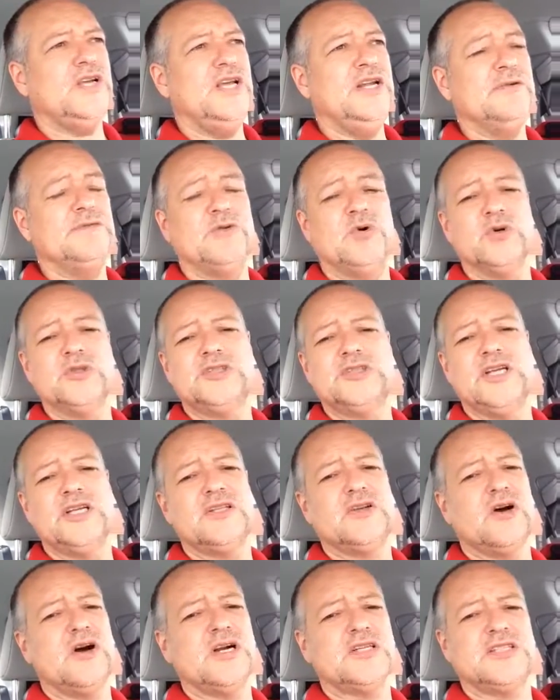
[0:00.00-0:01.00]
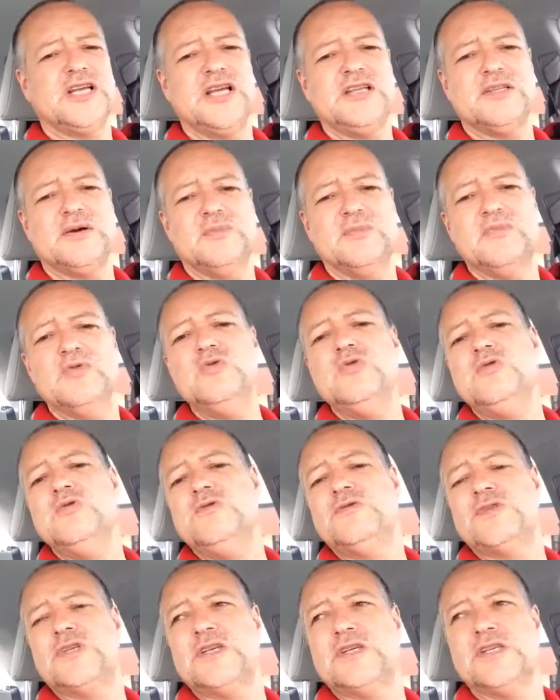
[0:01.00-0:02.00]
And it forces that dog's head to
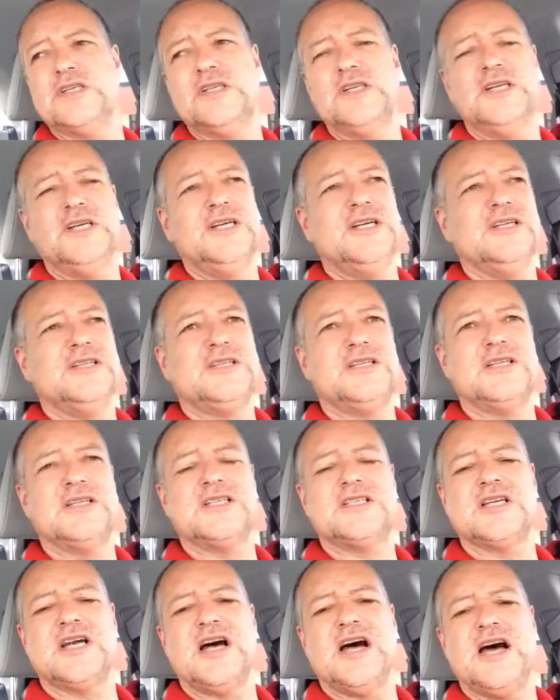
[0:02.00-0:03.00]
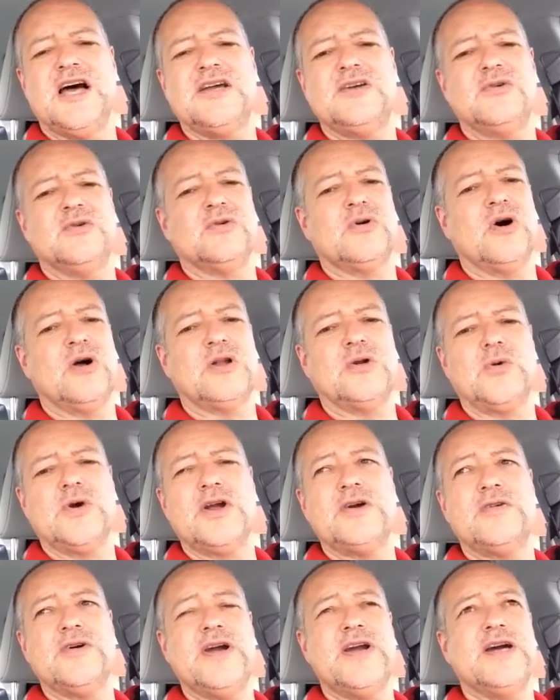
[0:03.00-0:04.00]
move to the side or all the
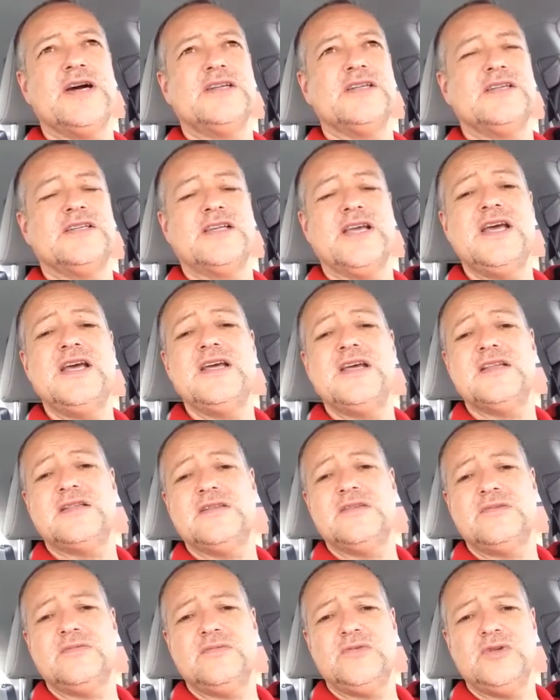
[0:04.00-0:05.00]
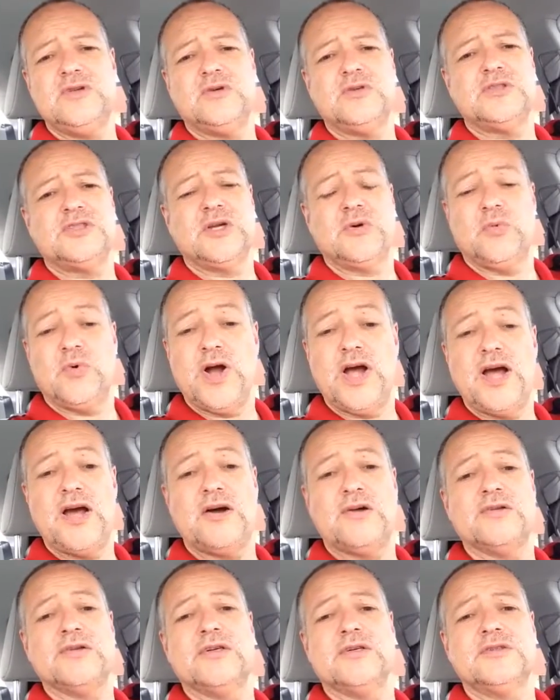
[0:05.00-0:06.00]
way around. And then, you say,
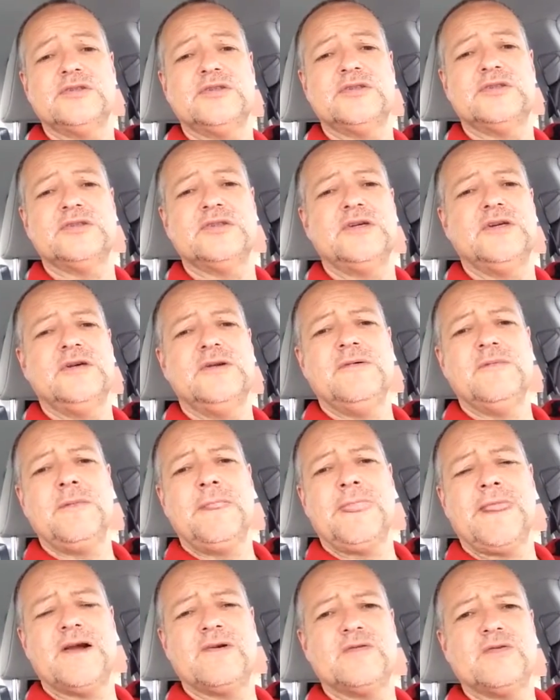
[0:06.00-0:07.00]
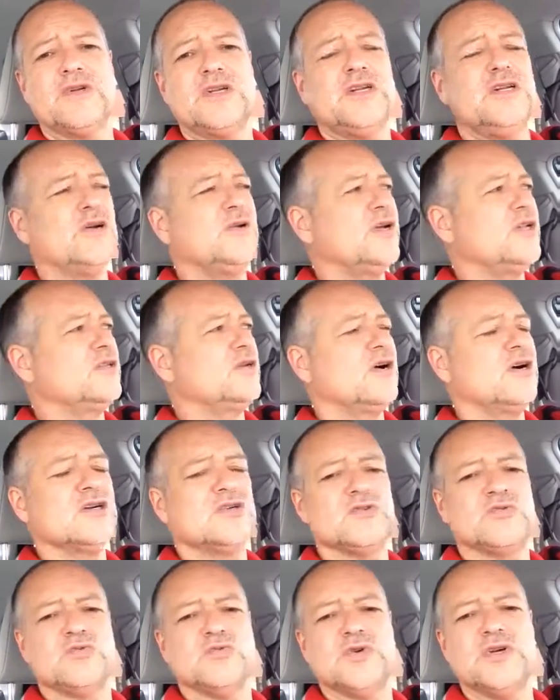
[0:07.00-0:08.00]
wow, I really know that
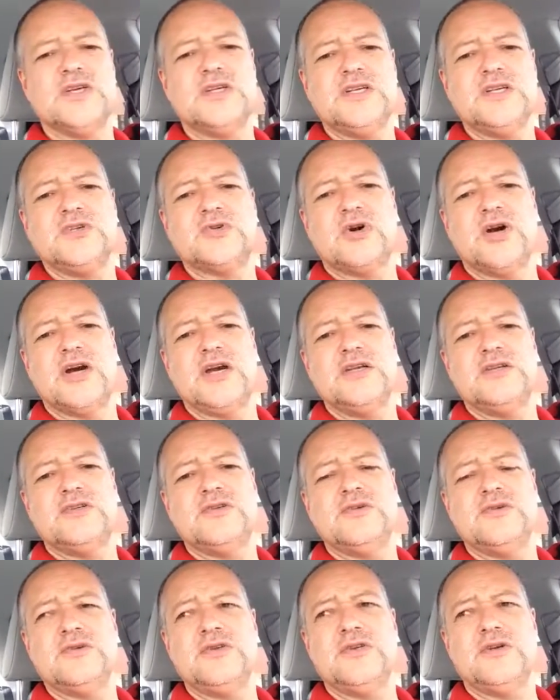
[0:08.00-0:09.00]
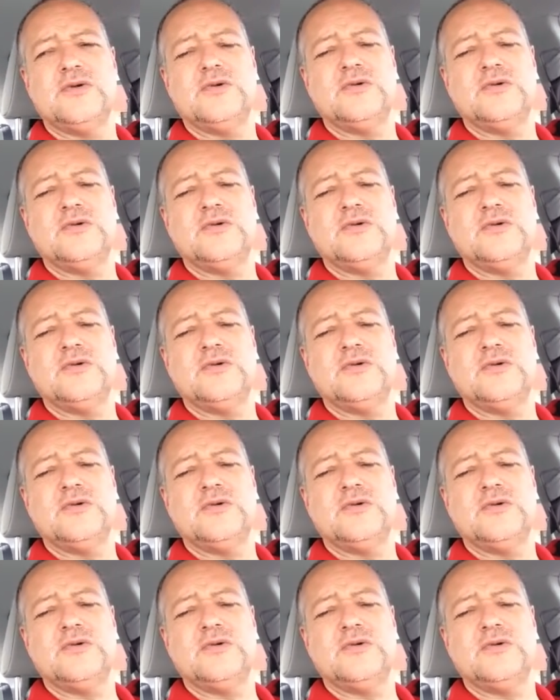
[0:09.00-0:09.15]
dog is really trying to,